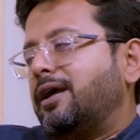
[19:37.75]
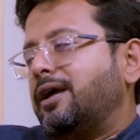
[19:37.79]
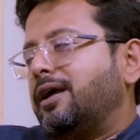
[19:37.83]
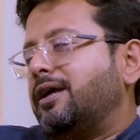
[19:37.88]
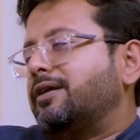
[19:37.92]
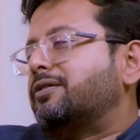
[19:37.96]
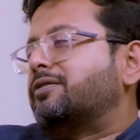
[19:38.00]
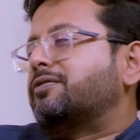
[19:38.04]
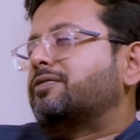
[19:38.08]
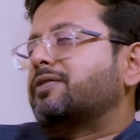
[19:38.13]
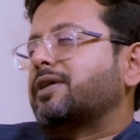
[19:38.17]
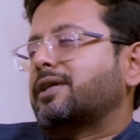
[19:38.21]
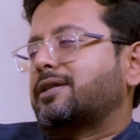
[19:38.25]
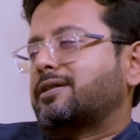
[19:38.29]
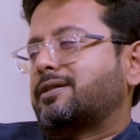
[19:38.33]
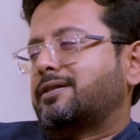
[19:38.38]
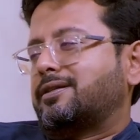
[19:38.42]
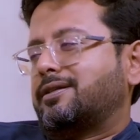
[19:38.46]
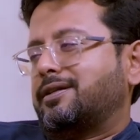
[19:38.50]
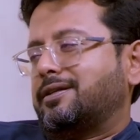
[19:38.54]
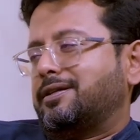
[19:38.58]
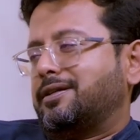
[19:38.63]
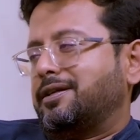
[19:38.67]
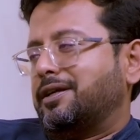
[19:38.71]

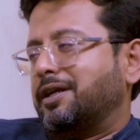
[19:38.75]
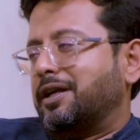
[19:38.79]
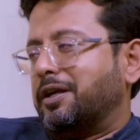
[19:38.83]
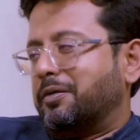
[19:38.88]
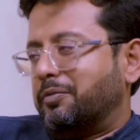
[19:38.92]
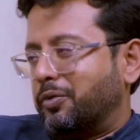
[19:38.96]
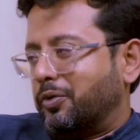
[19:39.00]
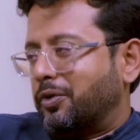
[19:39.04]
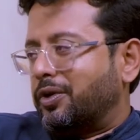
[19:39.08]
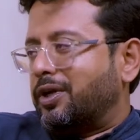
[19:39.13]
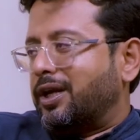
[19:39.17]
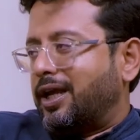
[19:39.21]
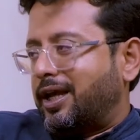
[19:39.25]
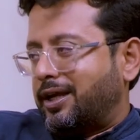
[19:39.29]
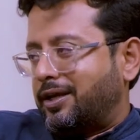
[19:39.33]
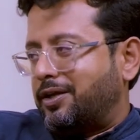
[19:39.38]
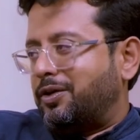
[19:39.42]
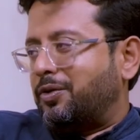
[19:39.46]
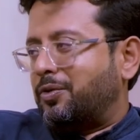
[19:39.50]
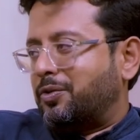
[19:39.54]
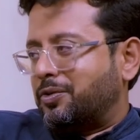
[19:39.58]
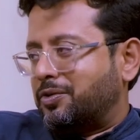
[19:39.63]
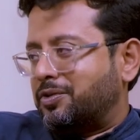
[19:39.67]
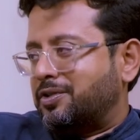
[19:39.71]
interested in a book like
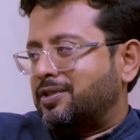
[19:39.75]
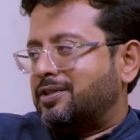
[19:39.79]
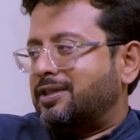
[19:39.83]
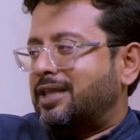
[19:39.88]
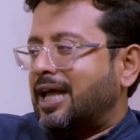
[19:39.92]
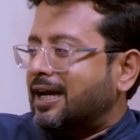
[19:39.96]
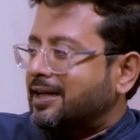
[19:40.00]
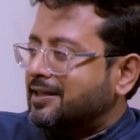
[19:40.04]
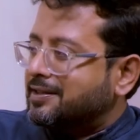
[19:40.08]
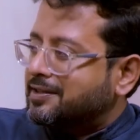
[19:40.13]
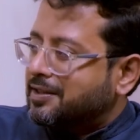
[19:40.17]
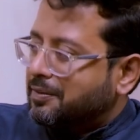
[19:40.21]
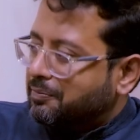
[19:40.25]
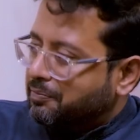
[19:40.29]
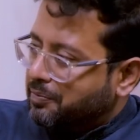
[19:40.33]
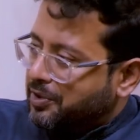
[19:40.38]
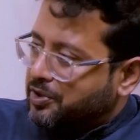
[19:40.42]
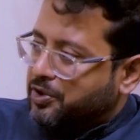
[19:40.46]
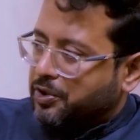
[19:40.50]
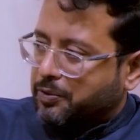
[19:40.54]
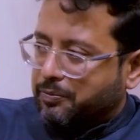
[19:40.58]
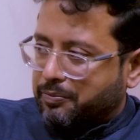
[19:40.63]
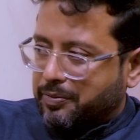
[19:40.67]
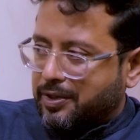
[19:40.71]
yours? That is the
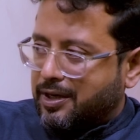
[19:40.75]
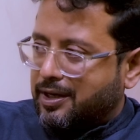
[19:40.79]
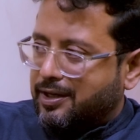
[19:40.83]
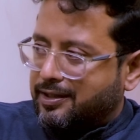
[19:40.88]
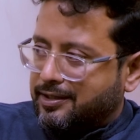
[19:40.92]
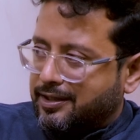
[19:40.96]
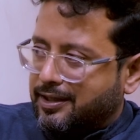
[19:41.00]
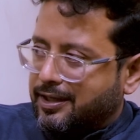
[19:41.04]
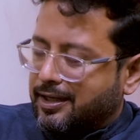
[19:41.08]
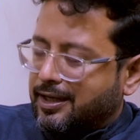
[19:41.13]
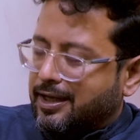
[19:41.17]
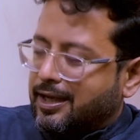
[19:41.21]
pitching part.